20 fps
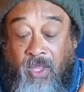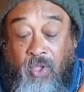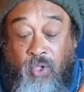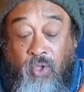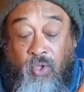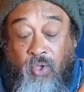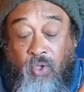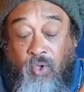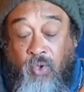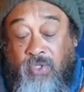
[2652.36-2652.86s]

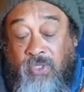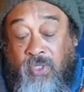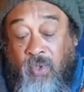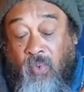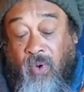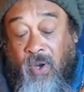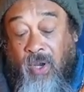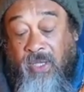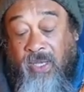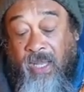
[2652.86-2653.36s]
You use the
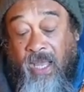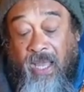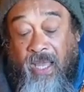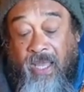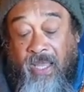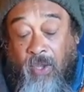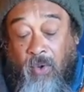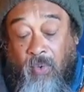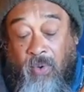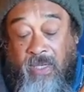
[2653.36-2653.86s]
word
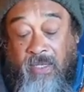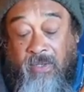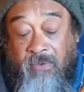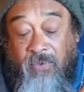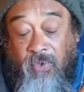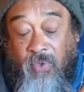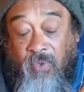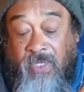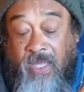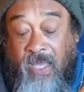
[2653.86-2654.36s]
I quite a
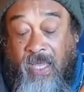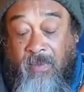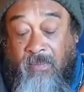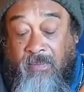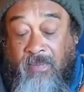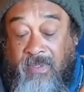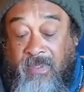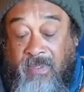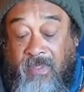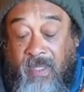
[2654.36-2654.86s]
few
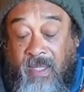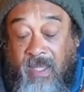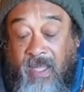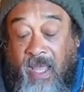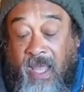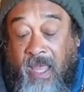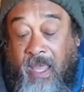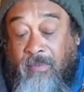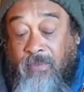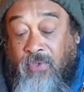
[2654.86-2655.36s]
times.
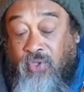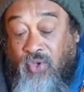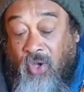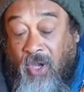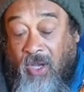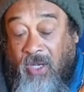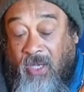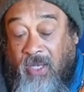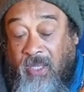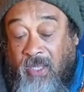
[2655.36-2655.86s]
I am
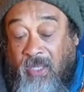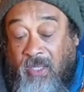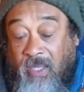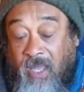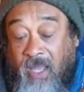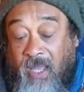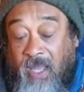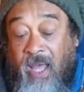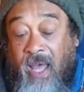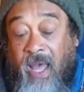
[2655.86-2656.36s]
struggling.
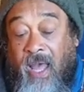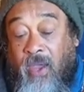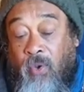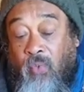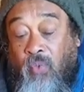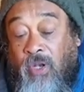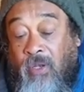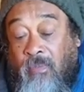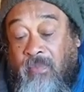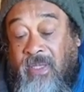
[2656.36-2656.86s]
I
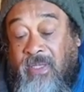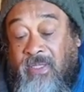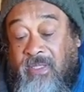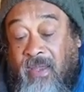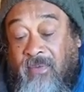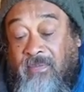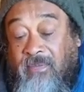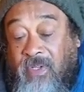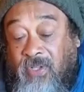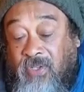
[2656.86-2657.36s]
will be
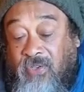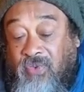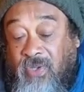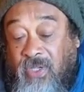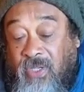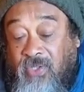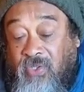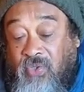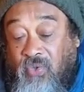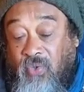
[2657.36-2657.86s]

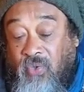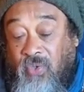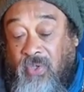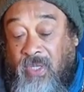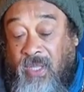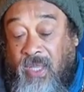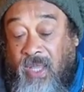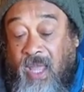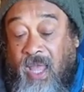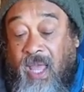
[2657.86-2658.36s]
73 soon.
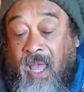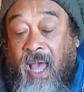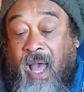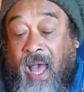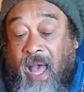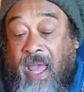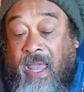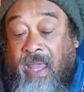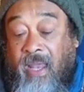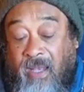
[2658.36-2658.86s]

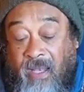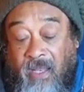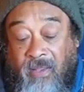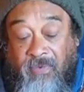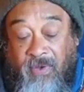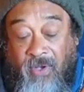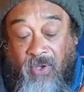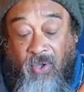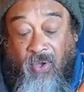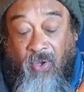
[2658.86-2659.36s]
I
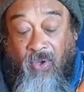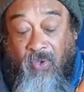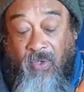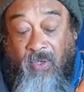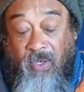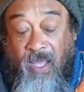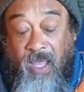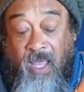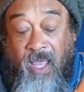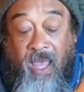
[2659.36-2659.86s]
live
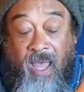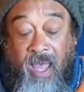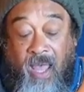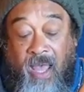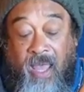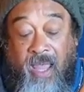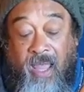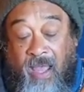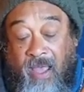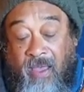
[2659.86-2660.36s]
alone.
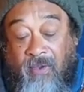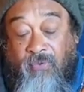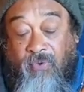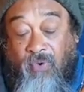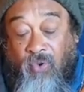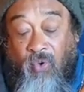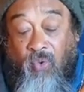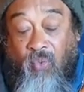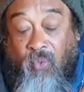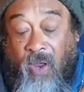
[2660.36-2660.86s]
I have
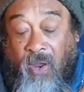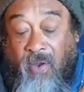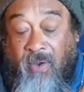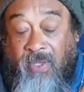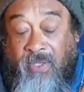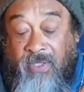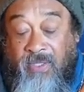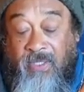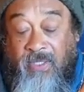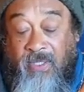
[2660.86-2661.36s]
no
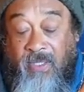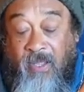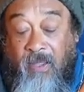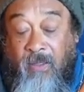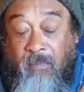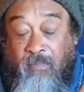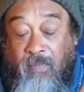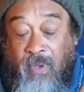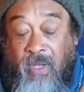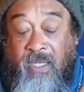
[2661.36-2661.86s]
worries,
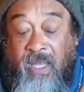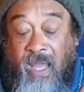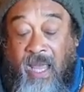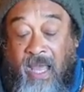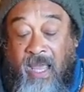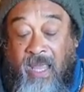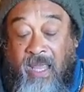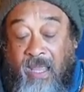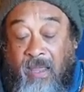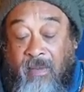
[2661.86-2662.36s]
but
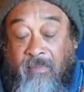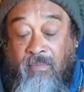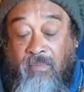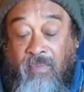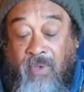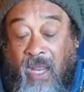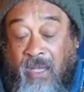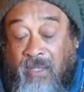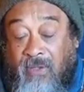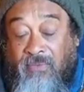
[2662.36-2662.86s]
I
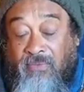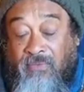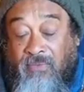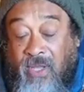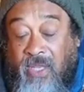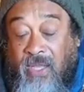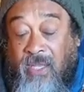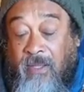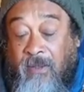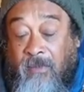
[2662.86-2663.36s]
am not
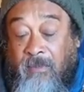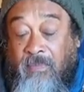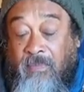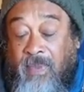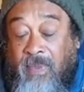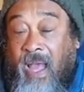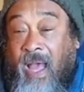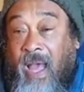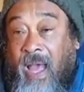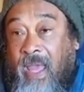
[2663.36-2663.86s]
free.
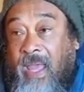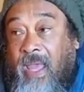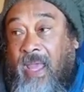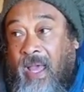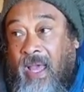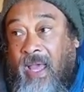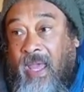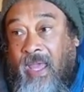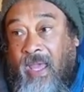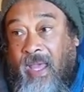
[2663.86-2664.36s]

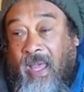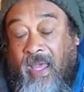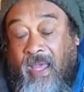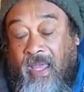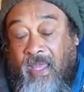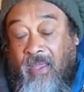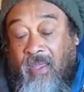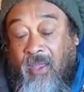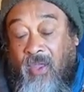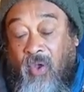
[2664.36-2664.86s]

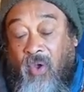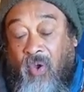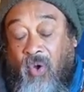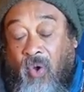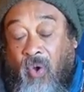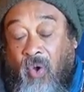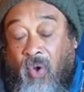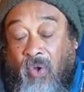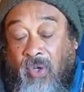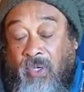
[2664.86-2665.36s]
I.
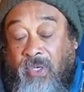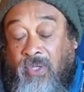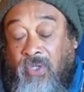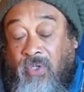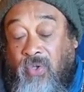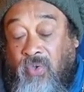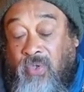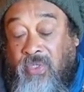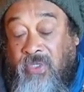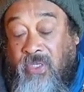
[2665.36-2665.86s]
All the
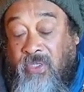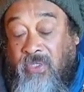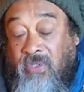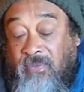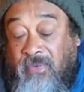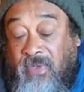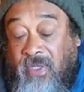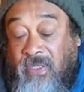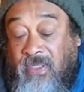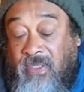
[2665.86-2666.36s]
usage
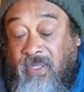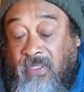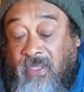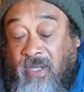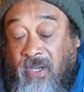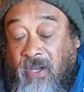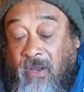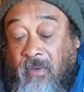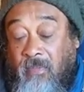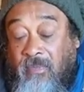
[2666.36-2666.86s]
of this
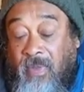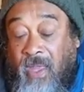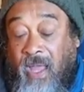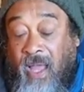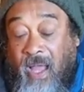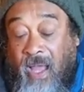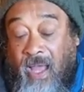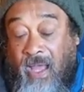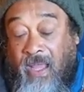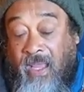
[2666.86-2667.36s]
term
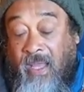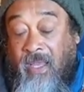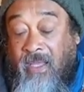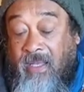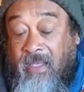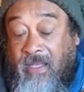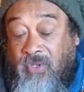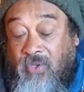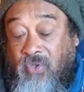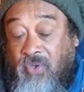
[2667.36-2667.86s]

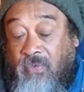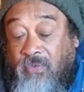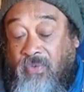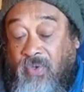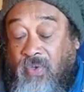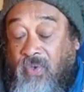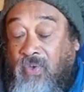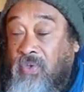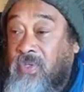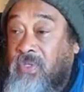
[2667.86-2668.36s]
I that you've
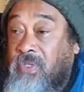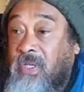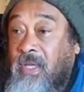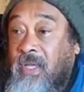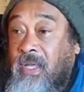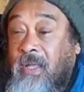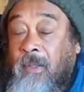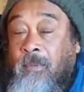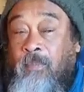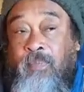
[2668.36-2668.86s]
used
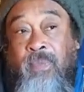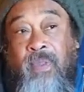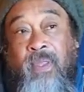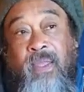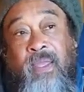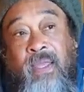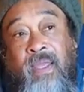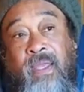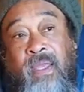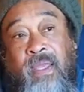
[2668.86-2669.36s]

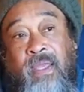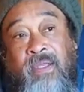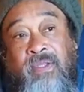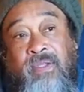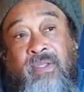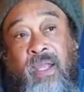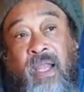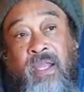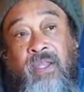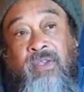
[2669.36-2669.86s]

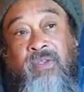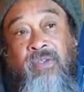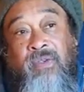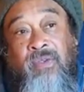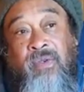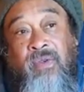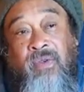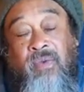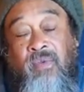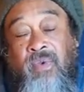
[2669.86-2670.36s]
is
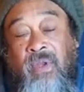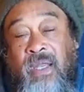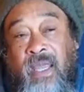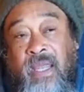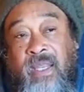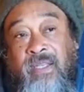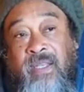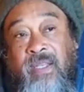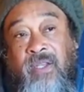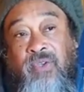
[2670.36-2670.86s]
not
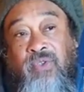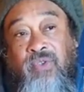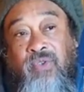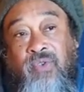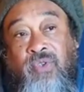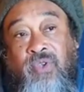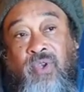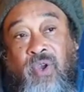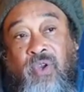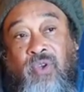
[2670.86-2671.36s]
relating
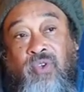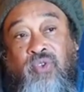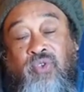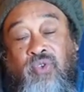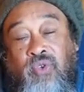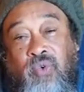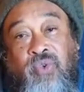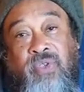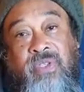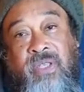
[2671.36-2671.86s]
to your
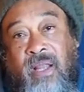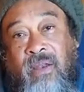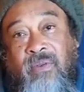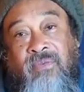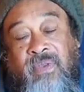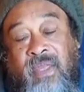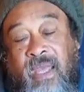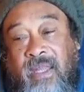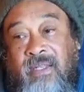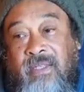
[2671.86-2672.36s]
true
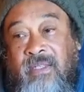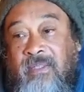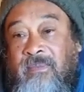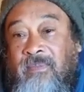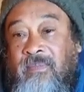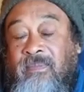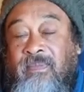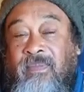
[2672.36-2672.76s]
self yet.